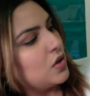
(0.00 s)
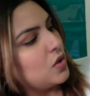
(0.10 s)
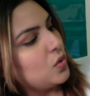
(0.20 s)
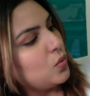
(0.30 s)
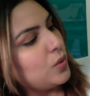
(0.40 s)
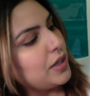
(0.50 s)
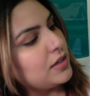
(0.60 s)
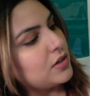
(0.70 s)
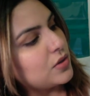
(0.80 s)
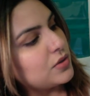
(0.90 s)
We
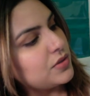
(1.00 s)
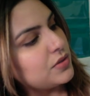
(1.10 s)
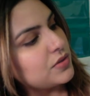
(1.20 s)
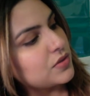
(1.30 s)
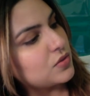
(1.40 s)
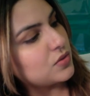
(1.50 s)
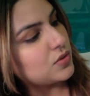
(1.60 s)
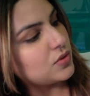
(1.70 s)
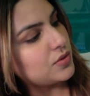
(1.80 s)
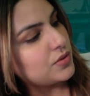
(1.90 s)
go to
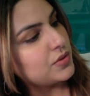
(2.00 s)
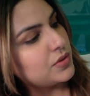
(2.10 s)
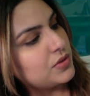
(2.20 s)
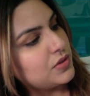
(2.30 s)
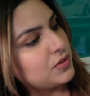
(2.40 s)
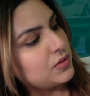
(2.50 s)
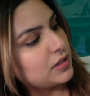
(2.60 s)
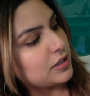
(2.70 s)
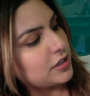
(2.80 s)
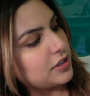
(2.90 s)
school to
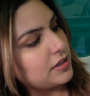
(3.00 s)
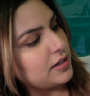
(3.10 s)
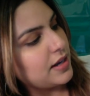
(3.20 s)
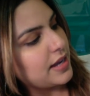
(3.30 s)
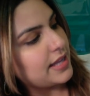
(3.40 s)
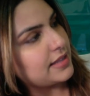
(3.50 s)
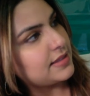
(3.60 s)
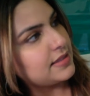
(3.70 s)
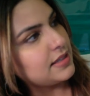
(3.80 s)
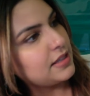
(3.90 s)
learn and
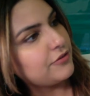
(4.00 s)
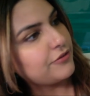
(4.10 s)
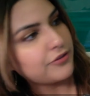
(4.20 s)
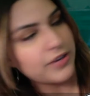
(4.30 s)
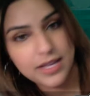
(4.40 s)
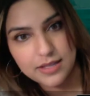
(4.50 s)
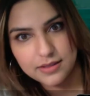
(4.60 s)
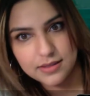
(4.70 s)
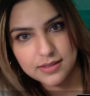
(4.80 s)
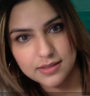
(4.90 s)
see
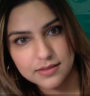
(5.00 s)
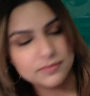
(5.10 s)
friends.